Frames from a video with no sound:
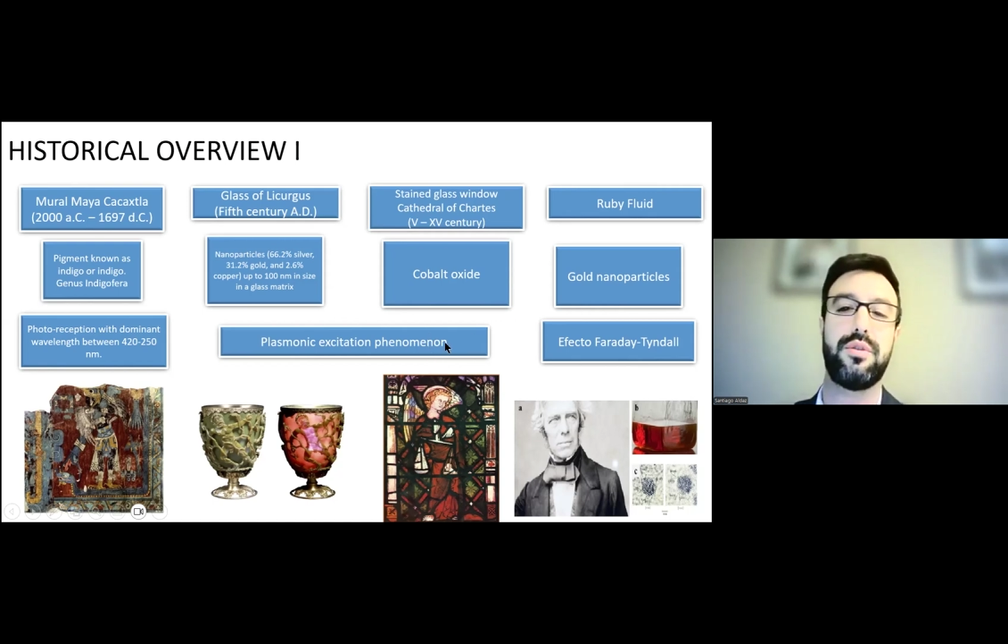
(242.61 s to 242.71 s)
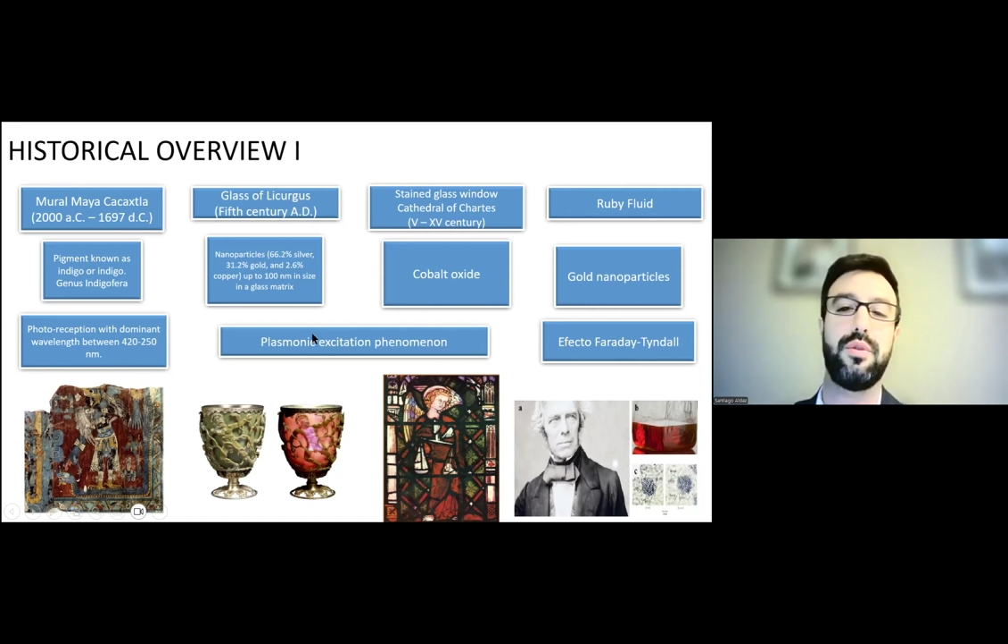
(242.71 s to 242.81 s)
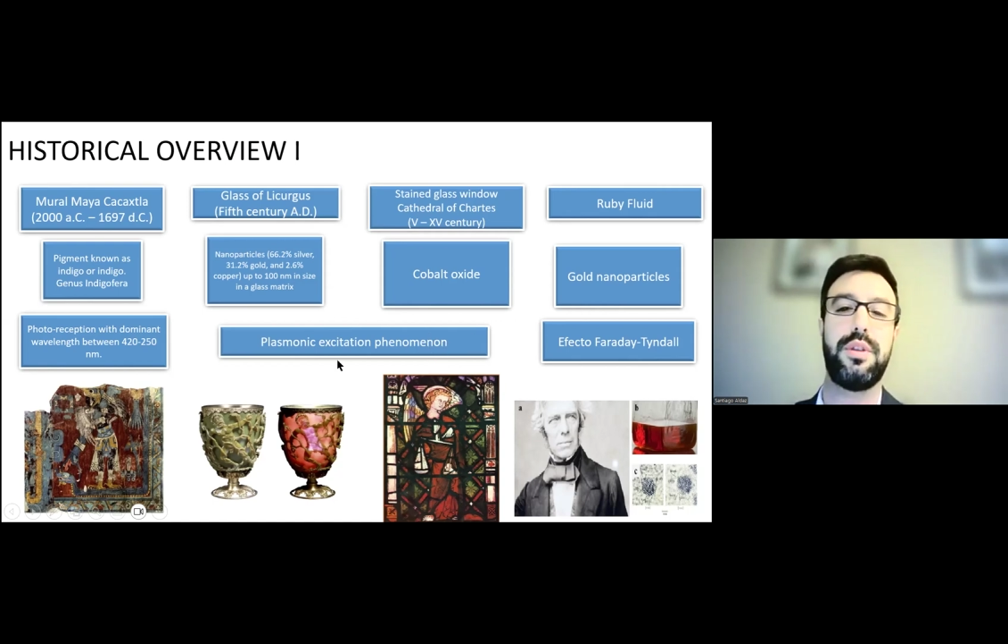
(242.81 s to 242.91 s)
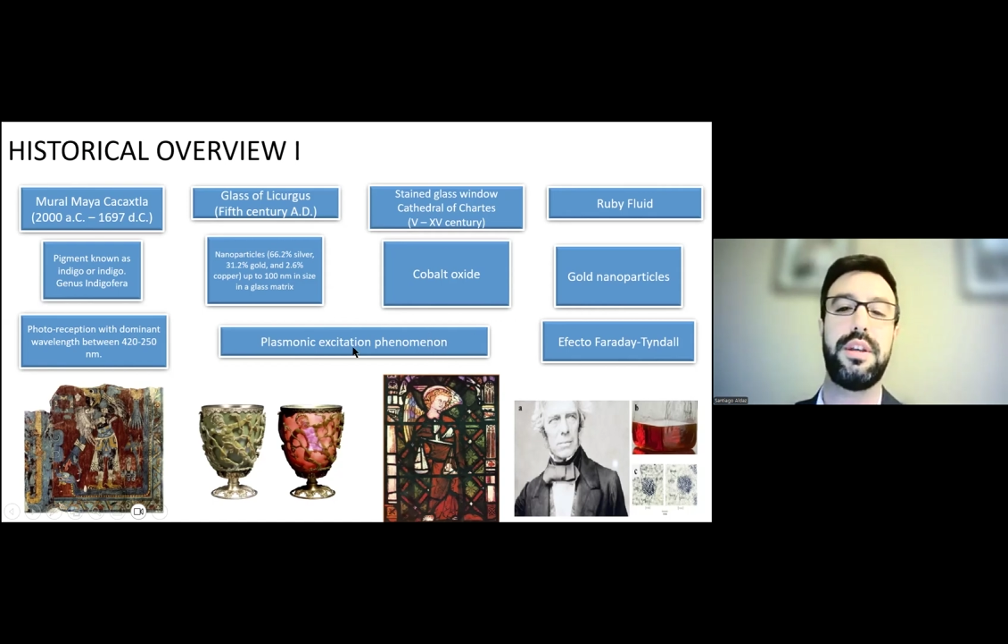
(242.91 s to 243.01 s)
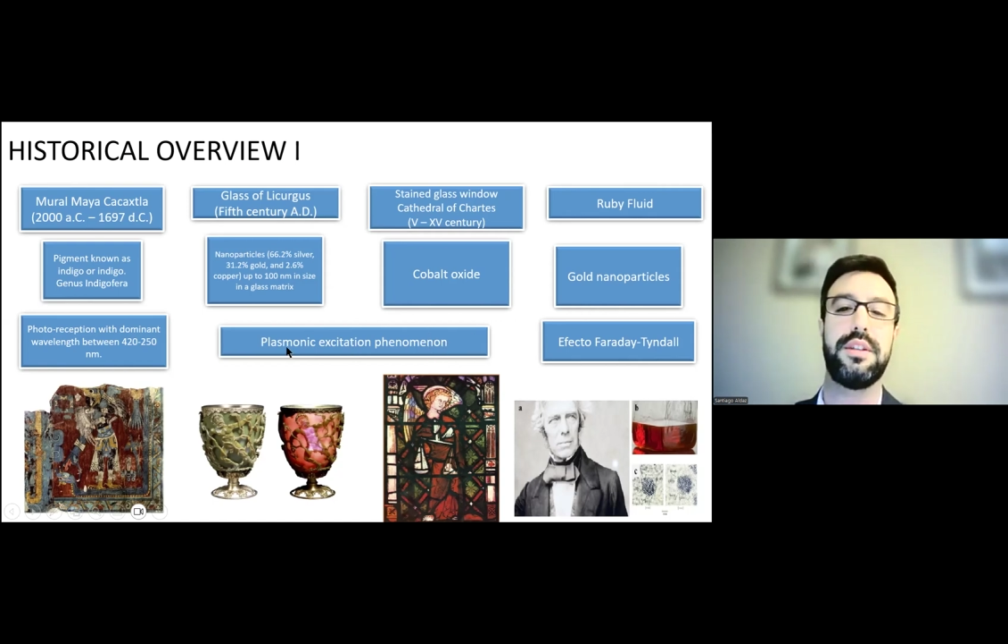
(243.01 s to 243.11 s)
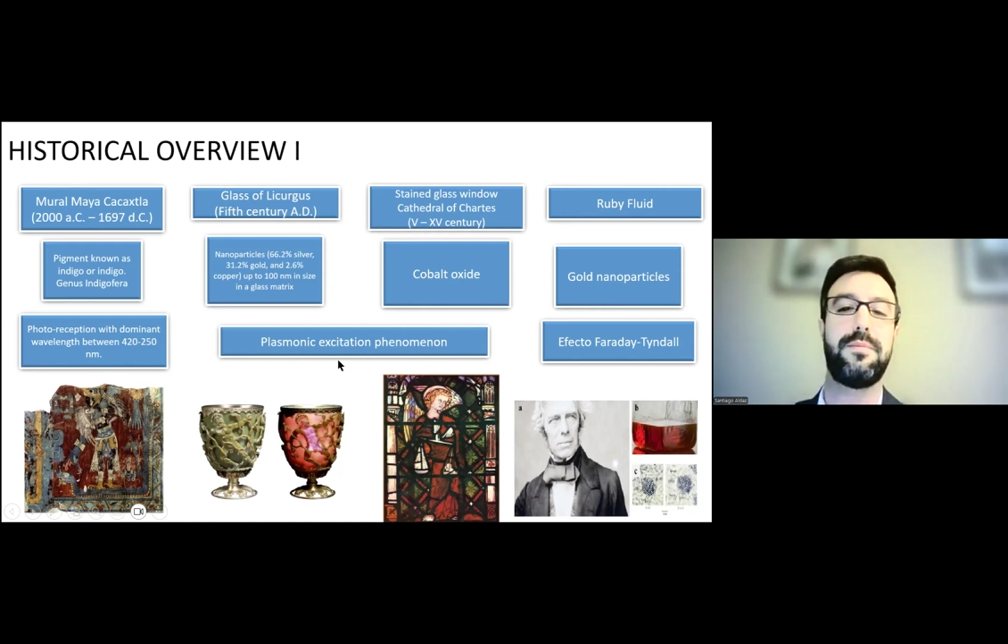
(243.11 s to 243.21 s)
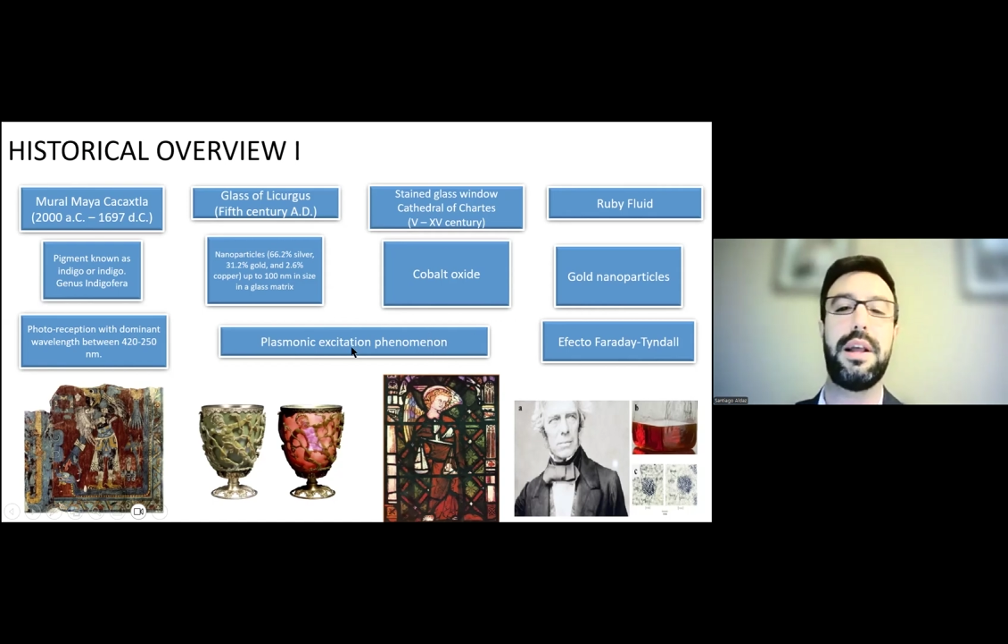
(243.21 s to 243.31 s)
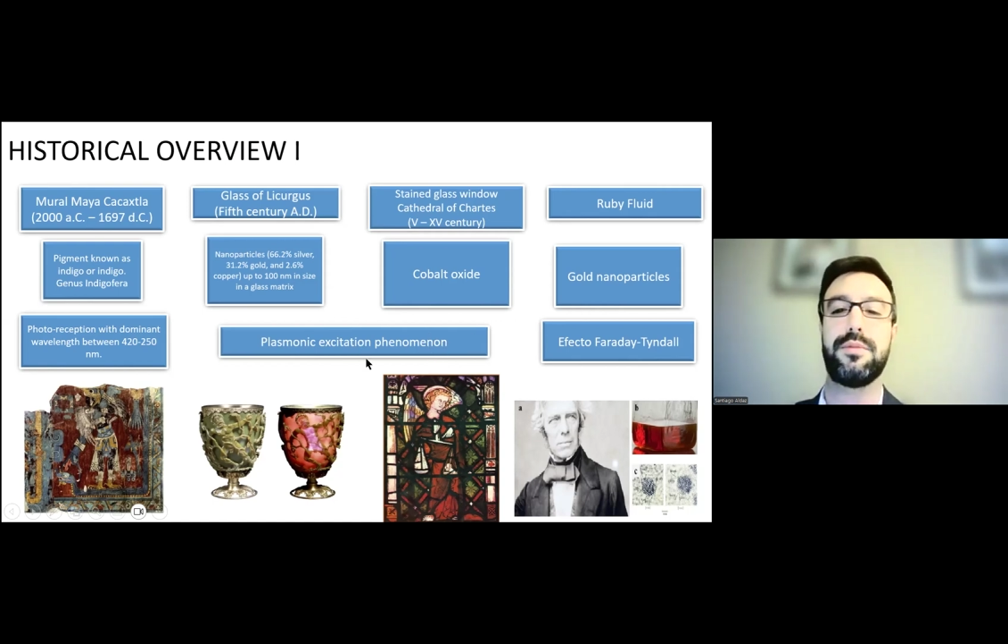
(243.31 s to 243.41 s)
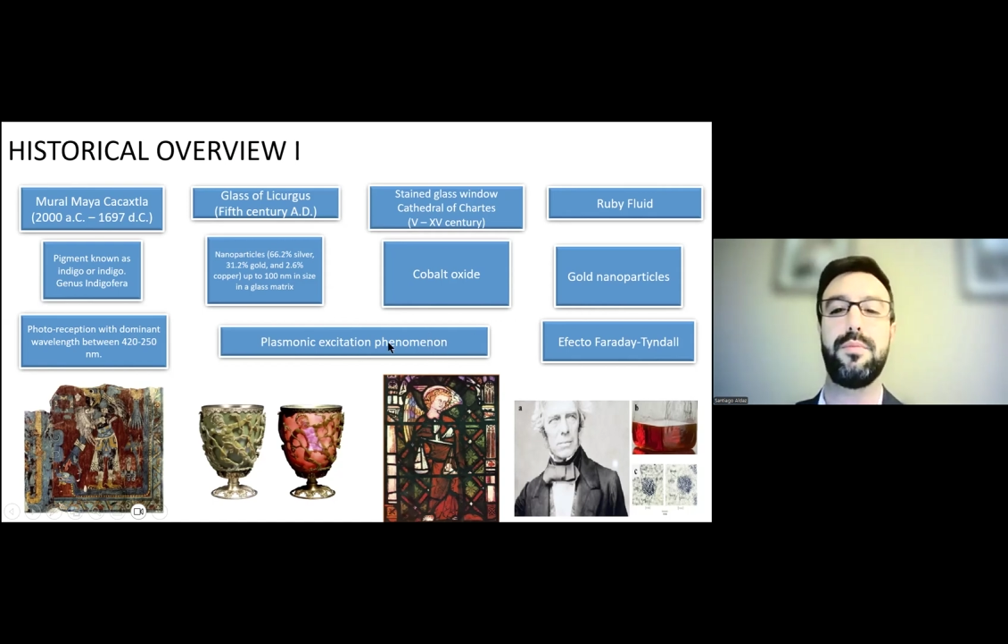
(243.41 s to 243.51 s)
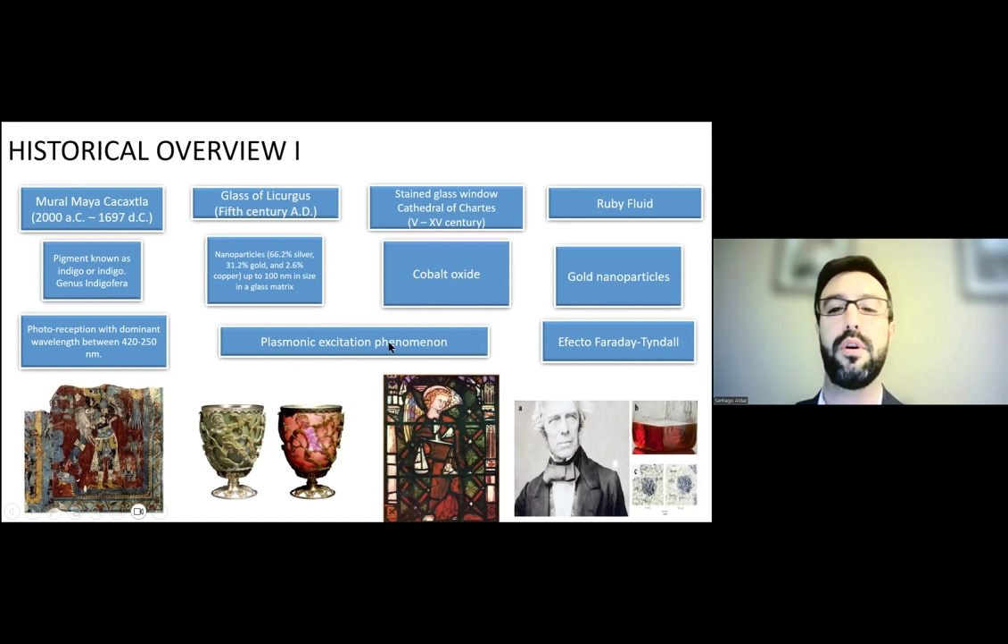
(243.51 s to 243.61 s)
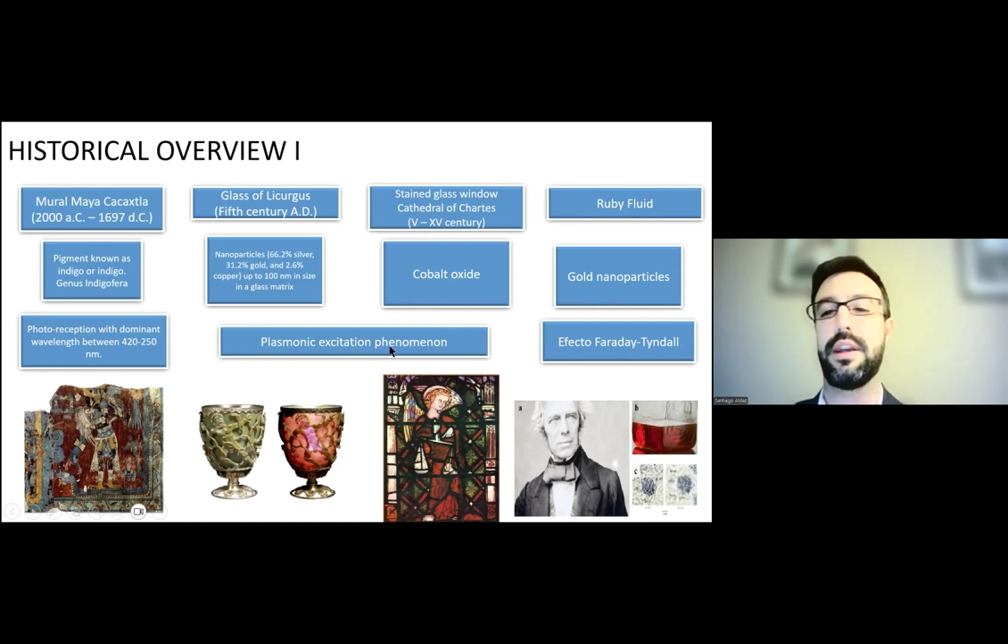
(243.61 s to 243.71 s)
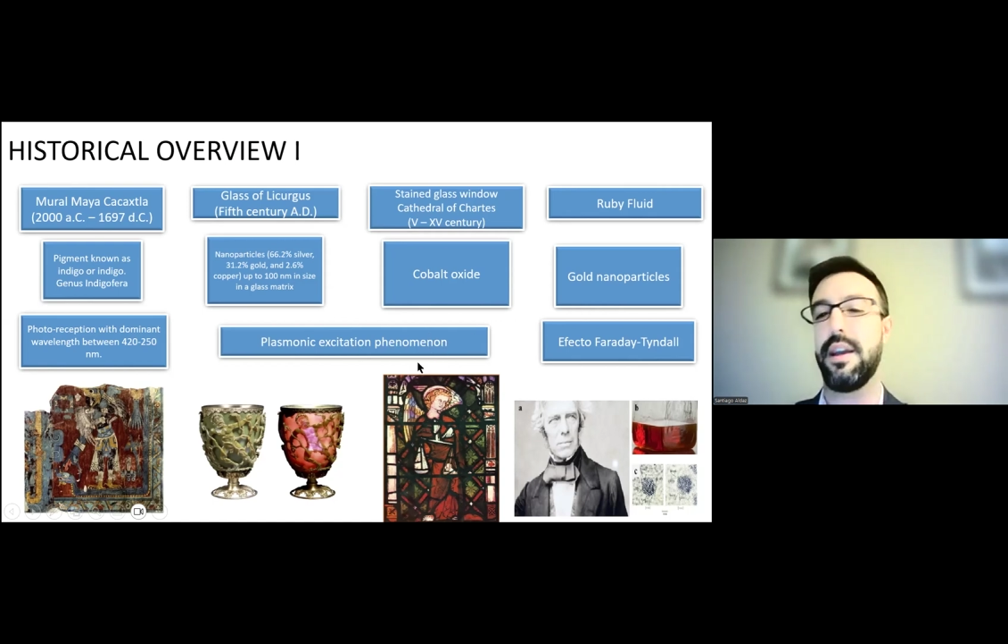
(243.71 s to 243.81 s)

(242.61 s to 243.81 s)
to this plasmonic